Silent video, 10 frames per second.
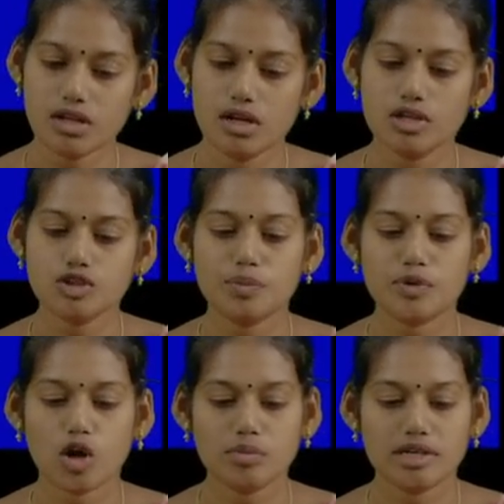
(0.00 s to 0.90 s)
So
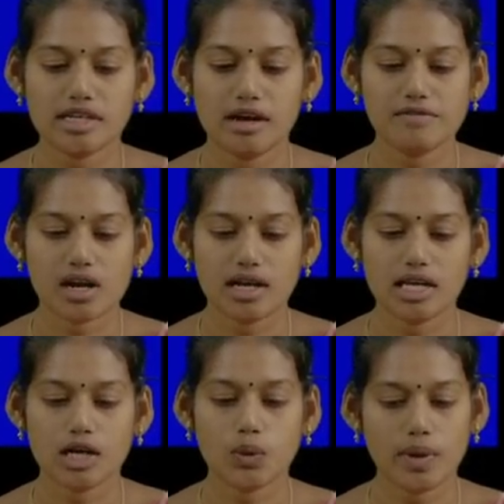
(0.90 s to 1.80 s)
probability of
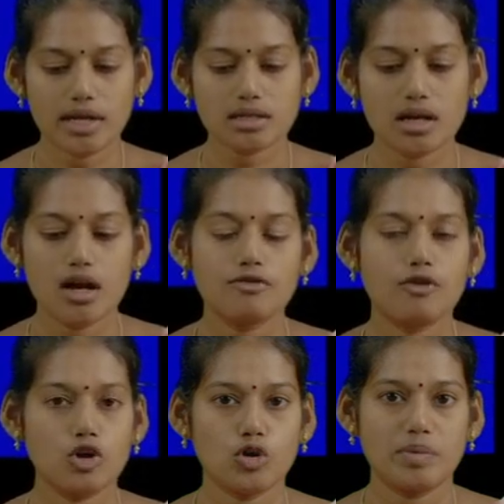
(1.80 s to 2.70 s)
drawing a queen
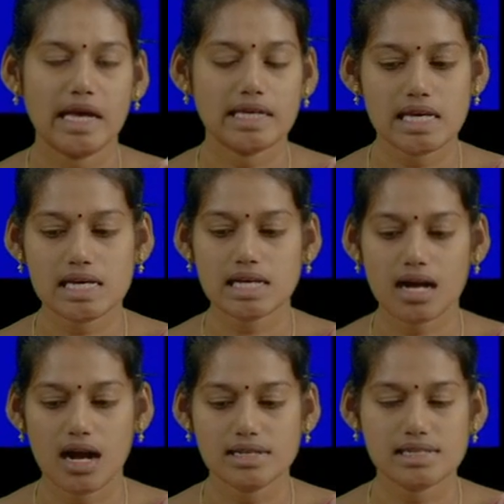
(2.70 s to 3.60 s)
followed by a king
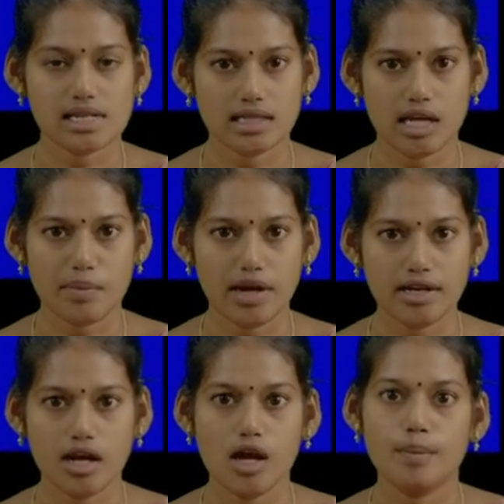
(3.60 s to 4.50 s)
card is nothing
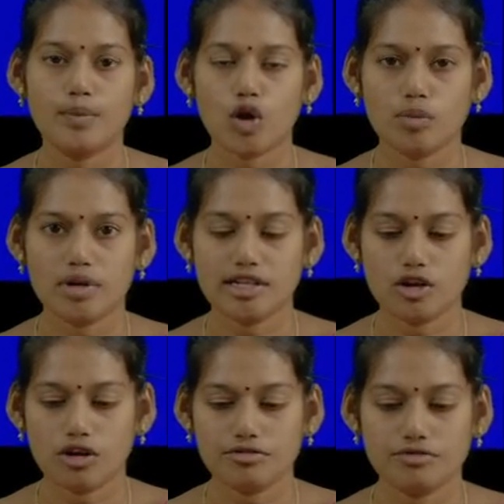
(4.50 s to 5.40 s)
but probability
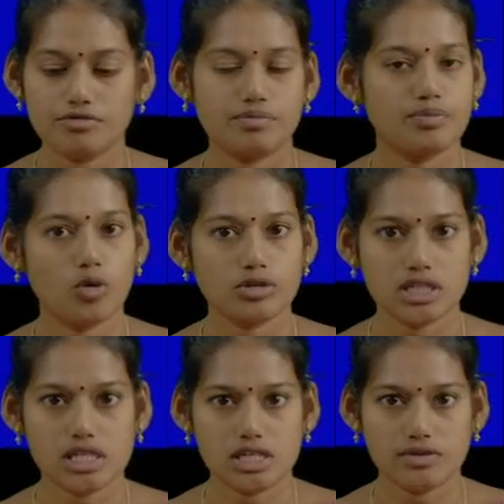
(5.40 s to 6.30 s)
of both
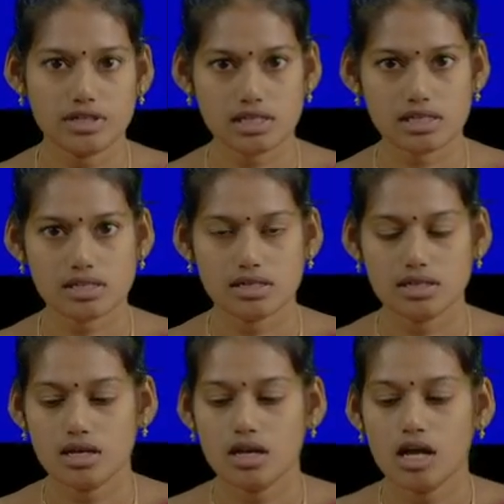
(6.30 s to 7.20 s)
the events
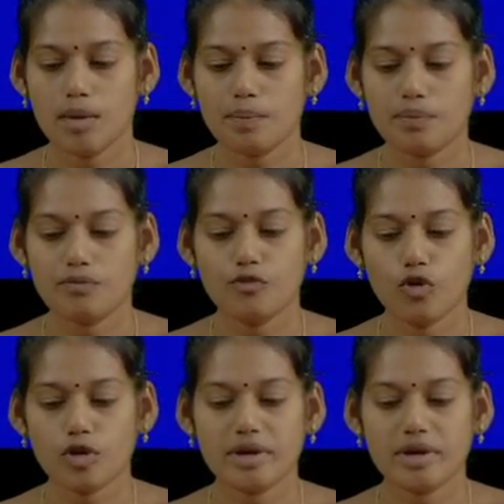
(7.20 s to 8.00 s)
4 by